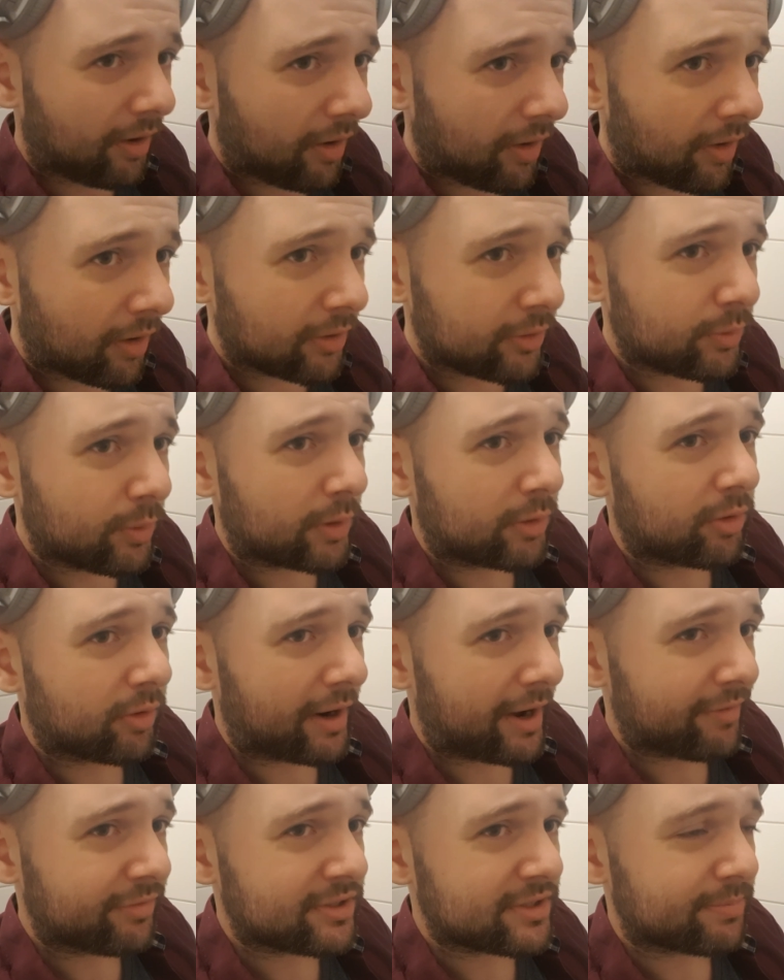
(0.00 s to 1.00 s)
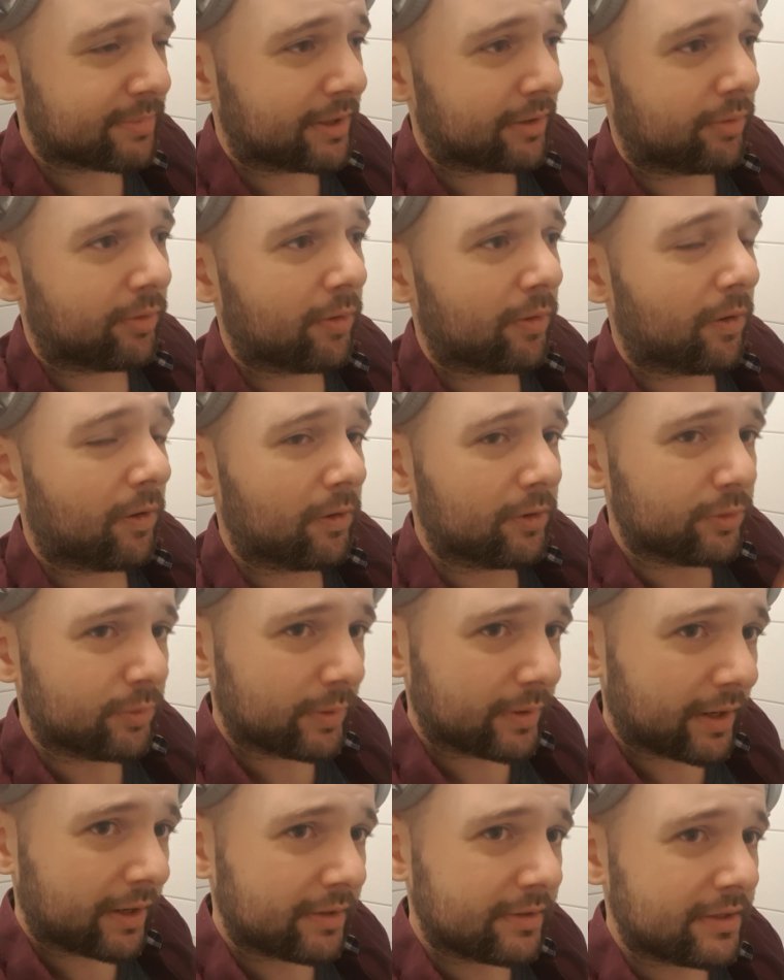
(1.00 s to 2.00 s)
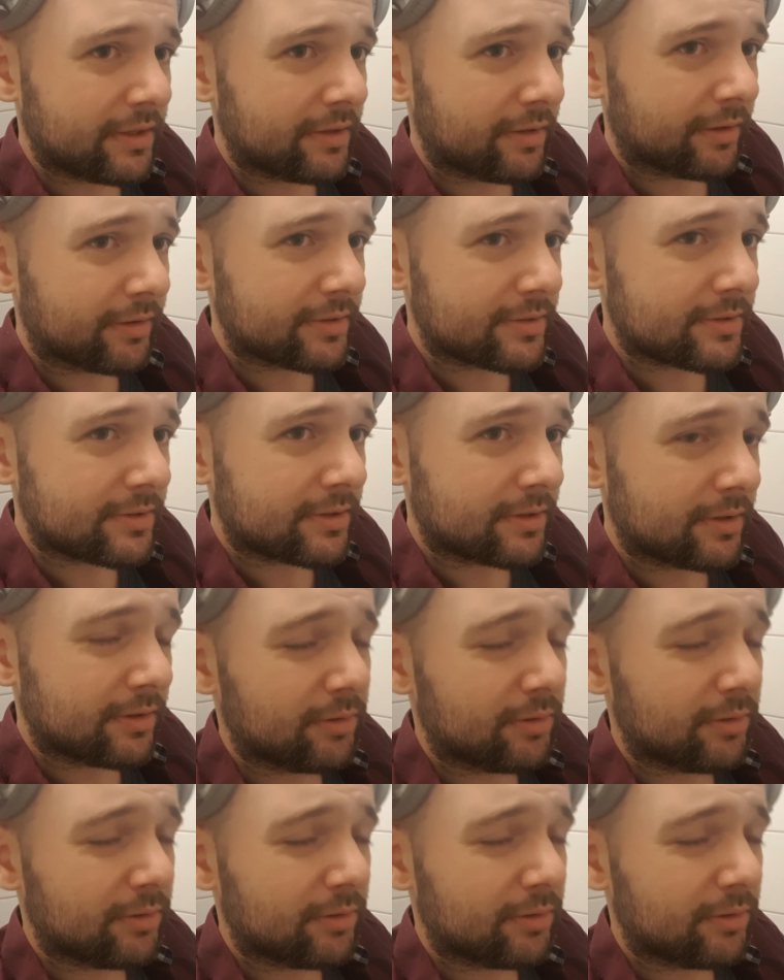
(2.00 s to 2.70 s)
Are you a craftsman or are you an idealist?